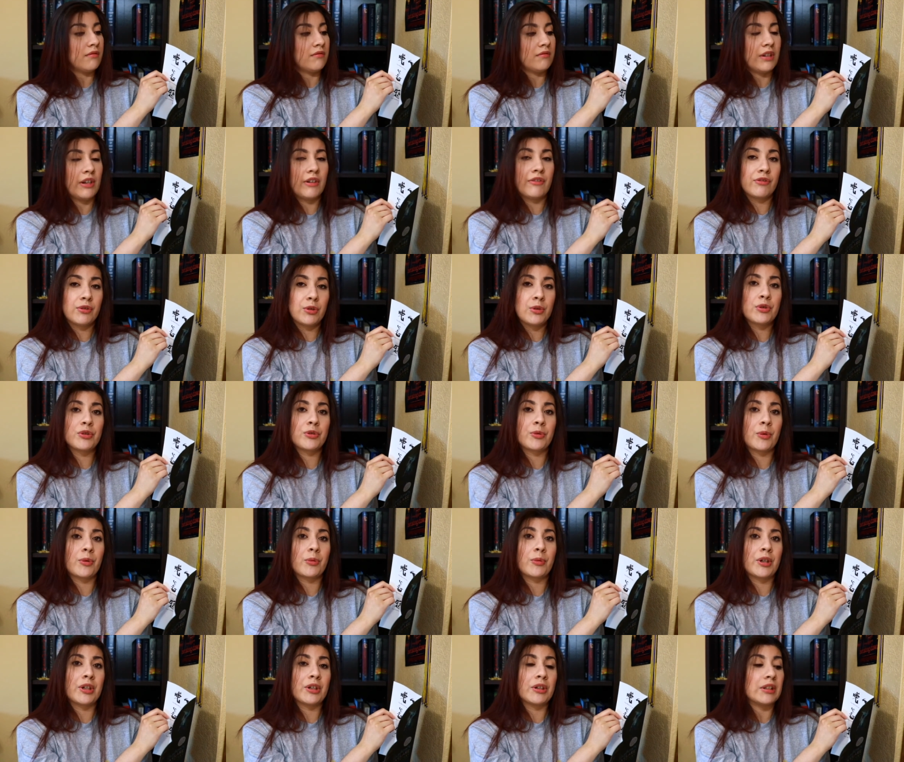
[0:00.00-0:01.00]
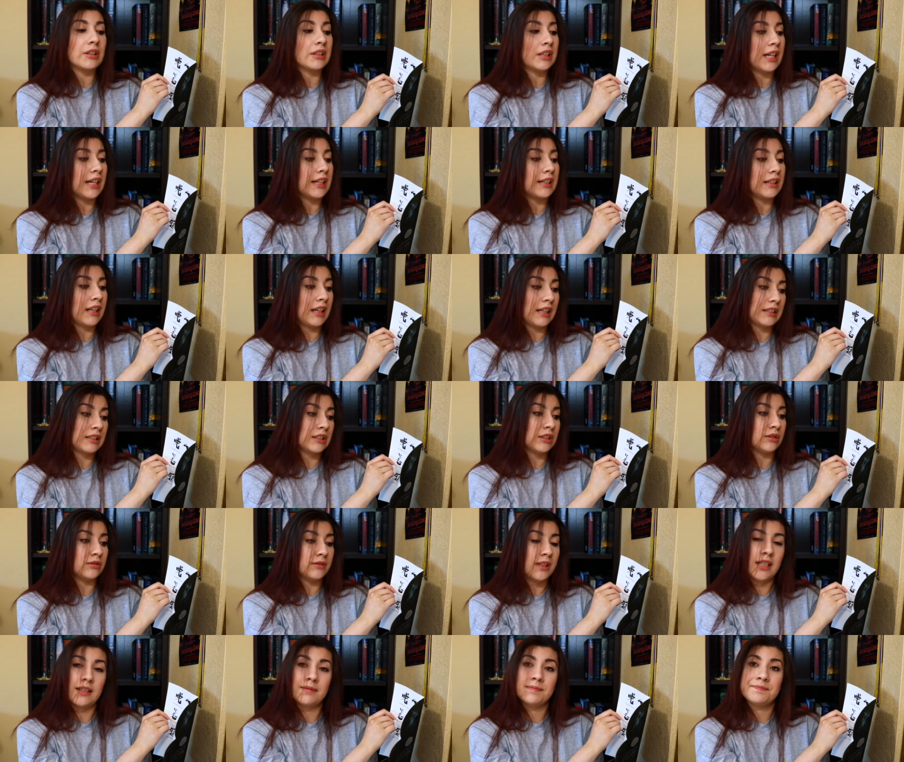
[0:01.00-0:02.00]
if runes were real I'd like
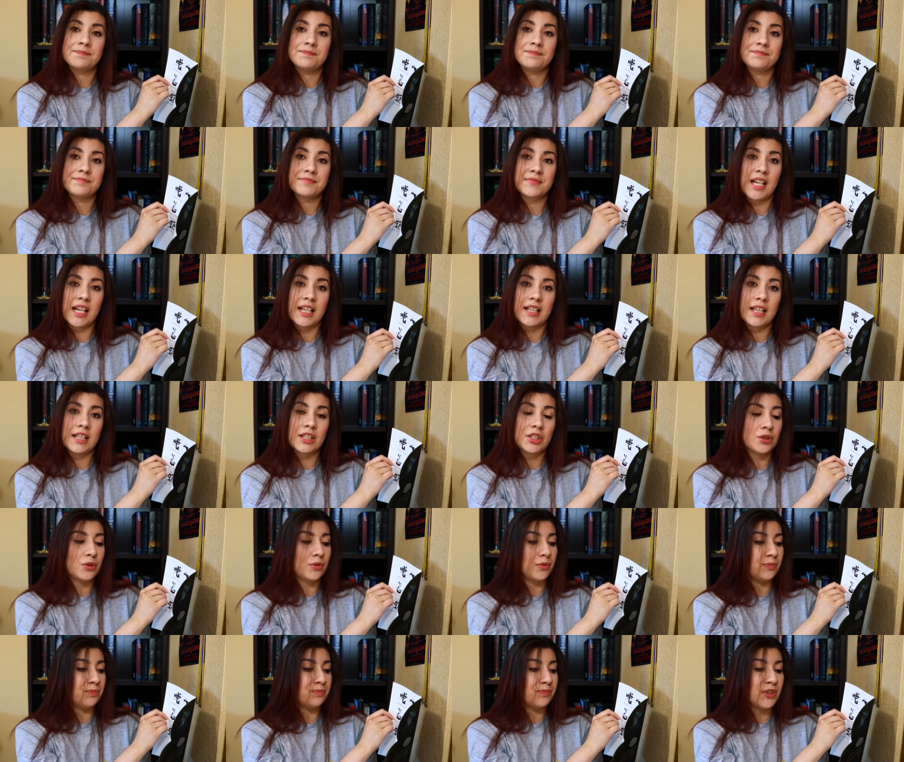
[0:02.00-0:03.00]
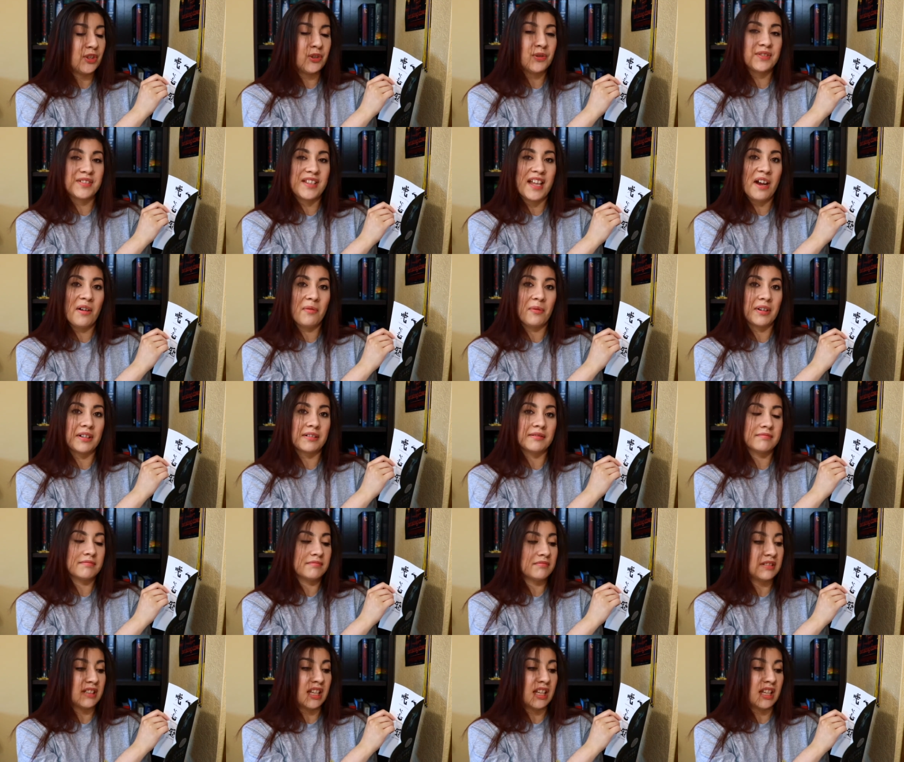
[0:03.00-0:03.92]
to uh, I'd like to use that one.